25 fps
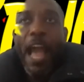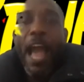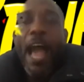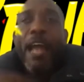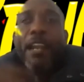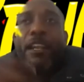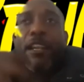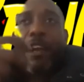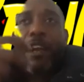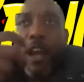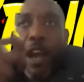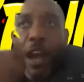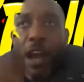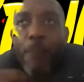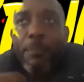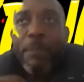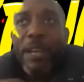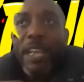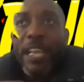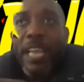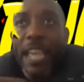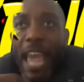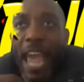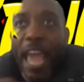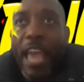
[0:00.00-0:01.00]
and come
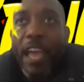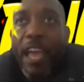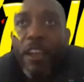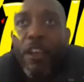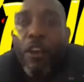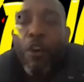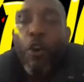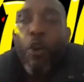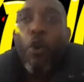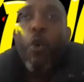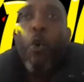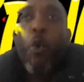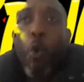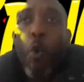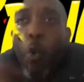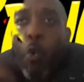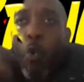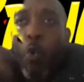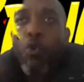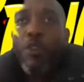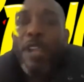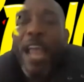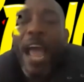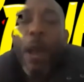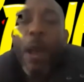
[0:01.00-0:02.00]
and get
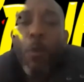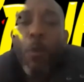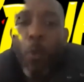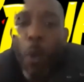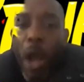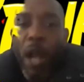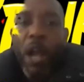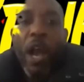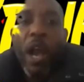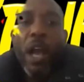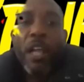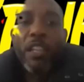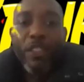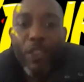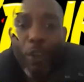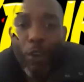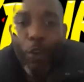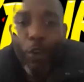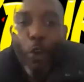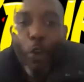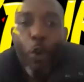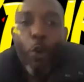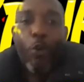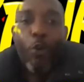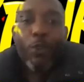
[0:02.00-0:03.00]
all that Wakanda
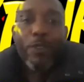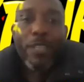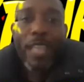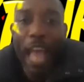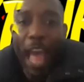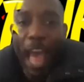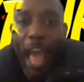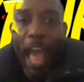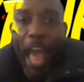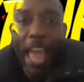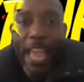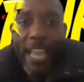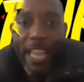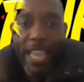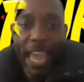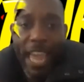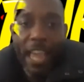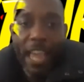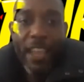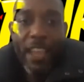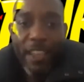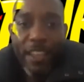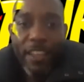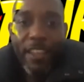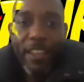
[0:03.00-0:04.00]
gold that I get
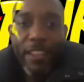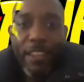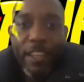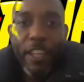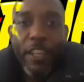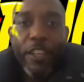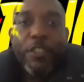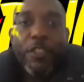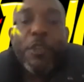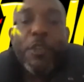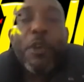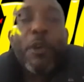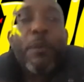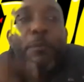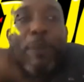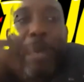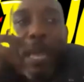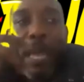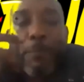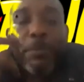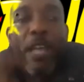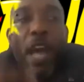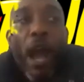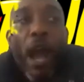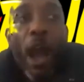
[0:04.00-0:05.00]
to be
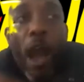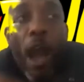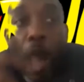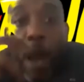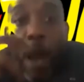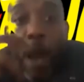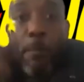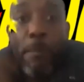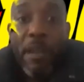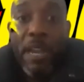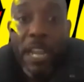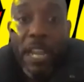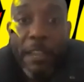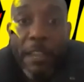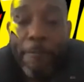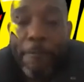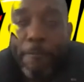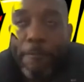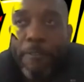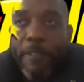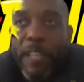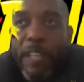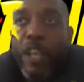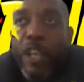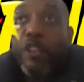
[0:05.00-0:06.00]
able to
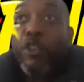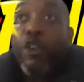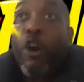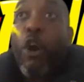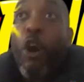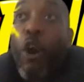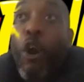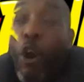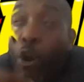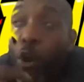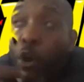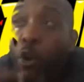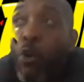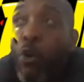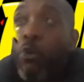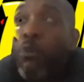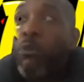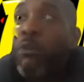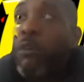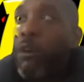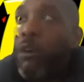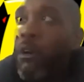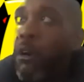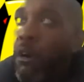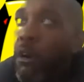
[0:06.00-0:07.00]
uplift the
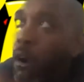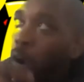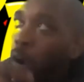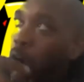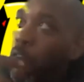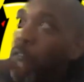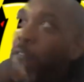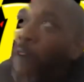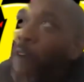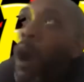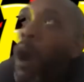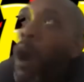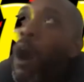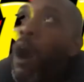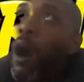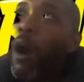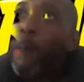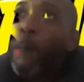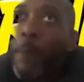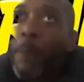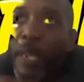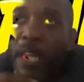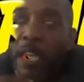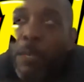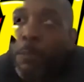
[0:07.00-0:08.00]
whole of our
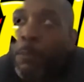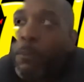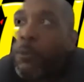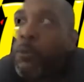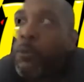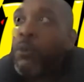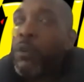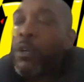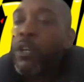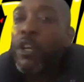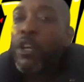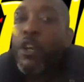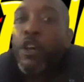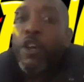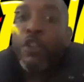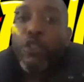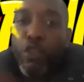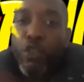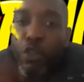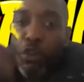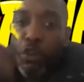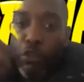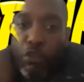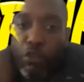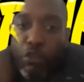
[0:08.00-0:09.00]
people
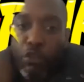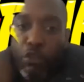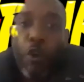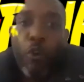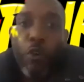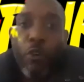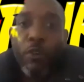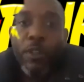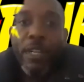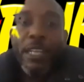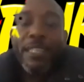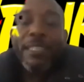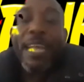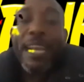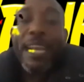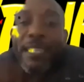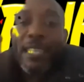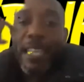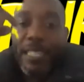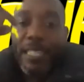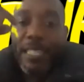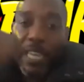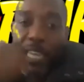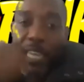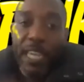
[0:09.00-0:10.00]
to know that
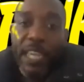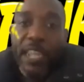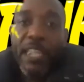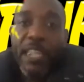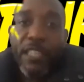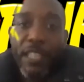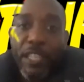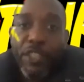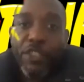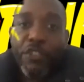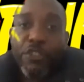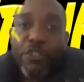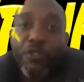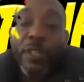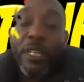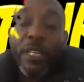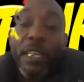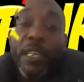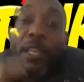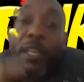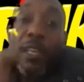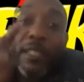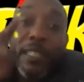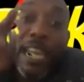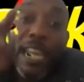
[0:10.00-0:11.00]
there's an industry
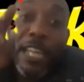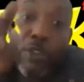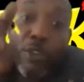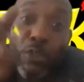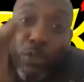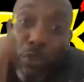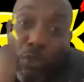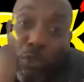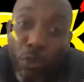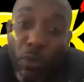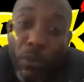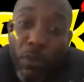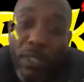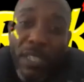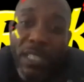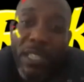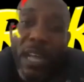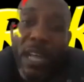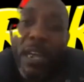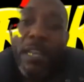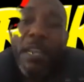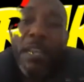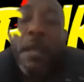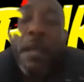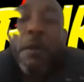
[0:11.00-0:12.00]
that your
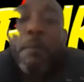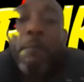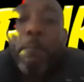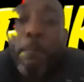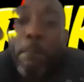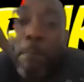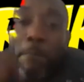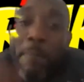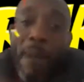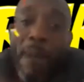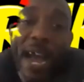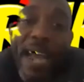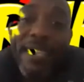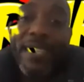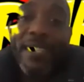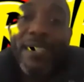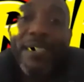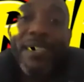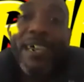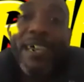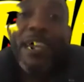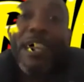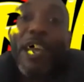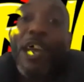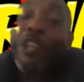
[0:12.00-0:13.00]
son, my
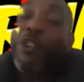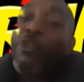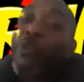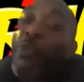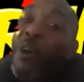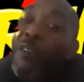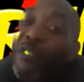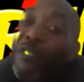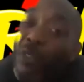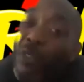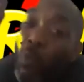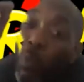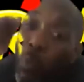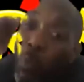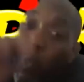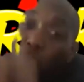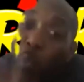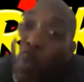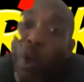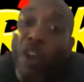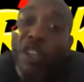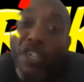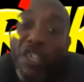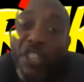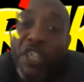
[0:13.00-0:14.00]
son, and whoever's
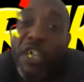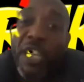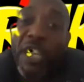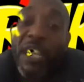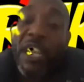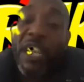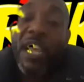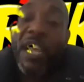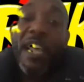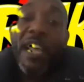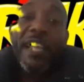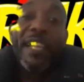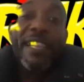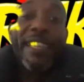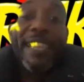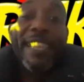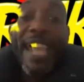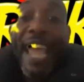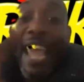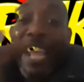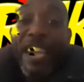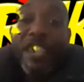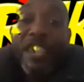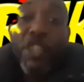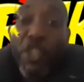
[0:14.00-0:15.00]
watching
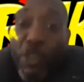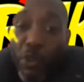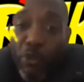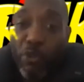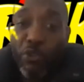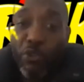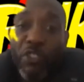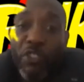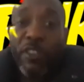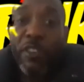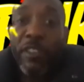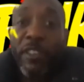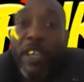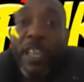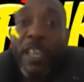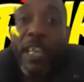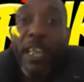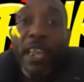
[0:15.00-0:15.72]
their children